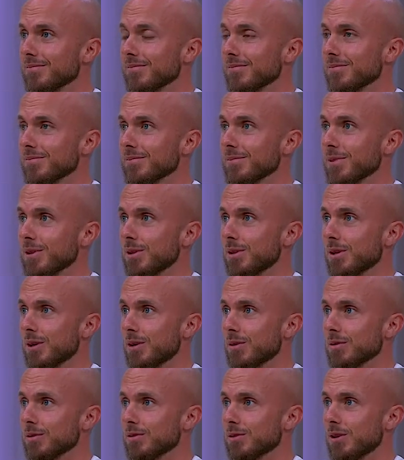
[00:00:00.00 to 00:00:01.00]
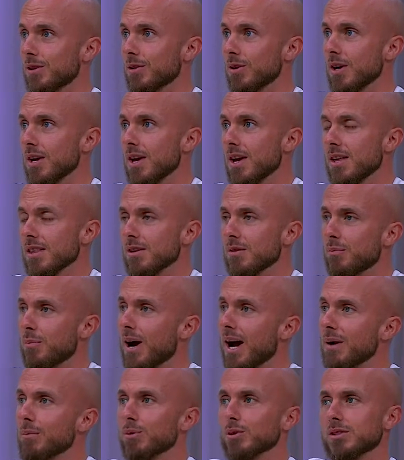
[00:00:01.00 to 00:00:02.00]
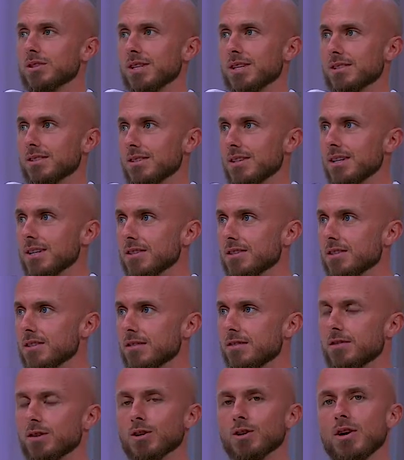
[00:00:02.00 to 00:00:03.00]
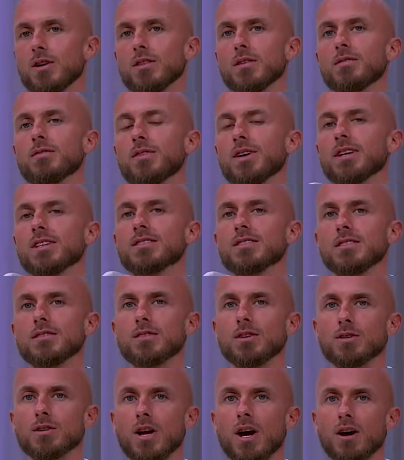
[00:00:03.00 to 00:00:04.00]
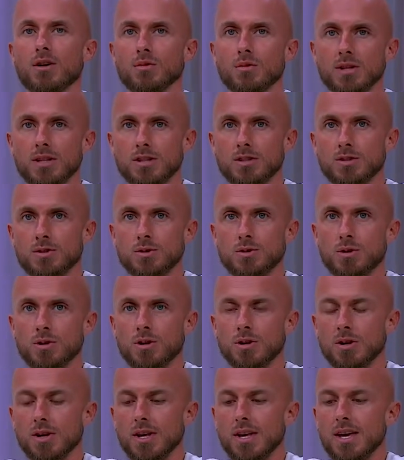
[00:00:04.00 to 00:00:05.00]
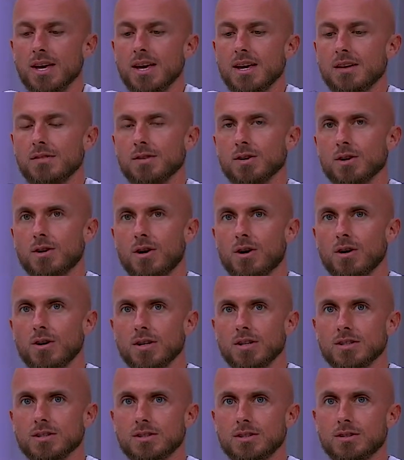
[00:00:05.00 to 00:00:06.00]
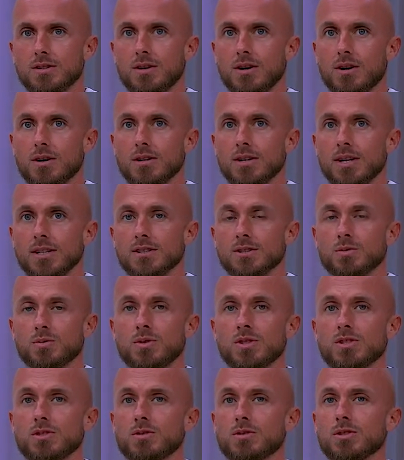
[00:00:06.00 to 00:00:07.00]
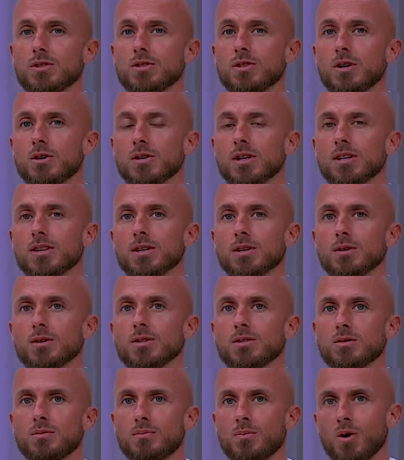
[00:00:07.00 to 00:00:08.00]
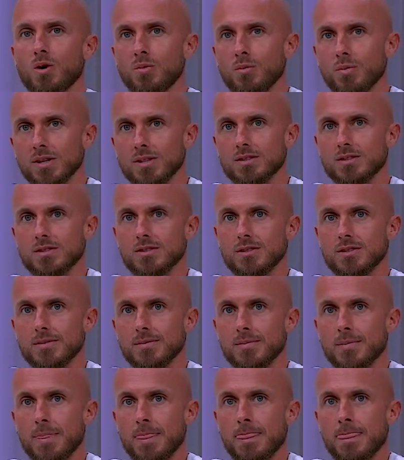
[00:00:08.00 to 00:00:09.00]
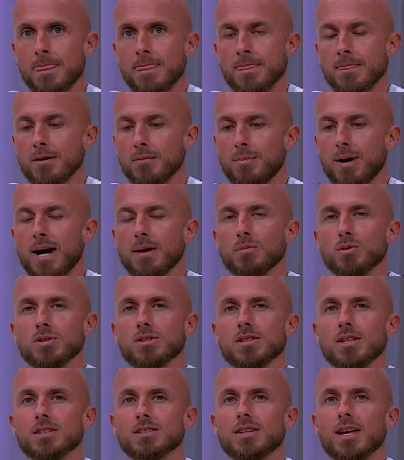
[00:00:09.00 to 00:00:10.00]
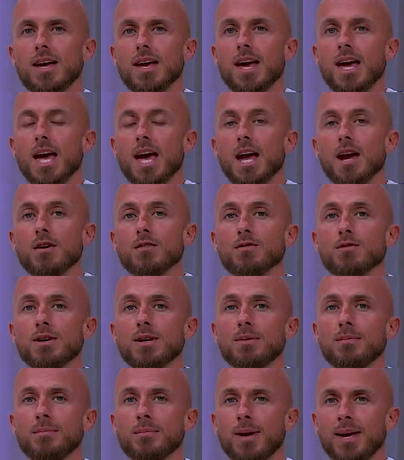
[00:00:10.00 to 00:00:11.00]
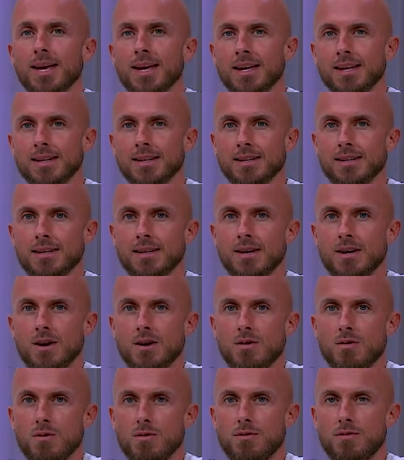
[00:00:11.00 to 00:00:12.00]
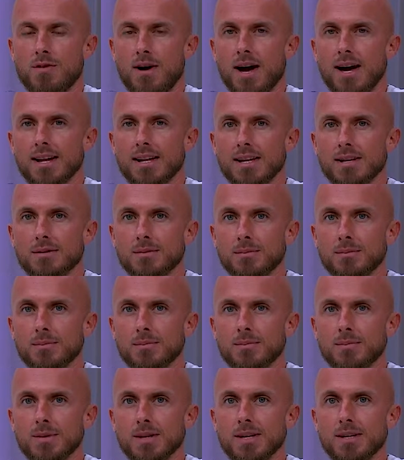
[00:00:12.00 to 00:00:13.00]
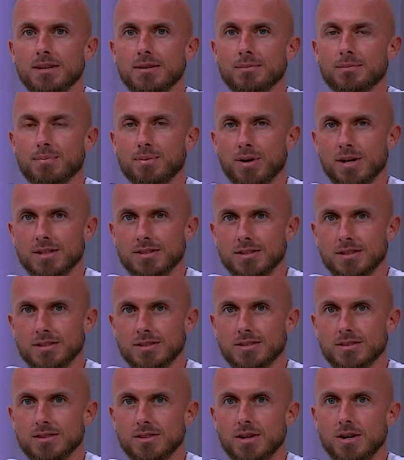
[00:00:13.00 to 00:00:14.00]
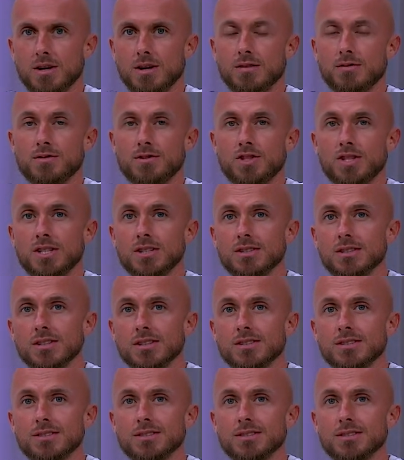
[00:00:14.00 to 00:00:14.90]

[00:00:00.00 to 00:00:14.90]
You know, right. So the Bible says this, if you're on the fence, if you're not really sure, if your heart is still hard, and I just want you to know that there is a moment. The Bible says that every man will find him in the presence of Jesus,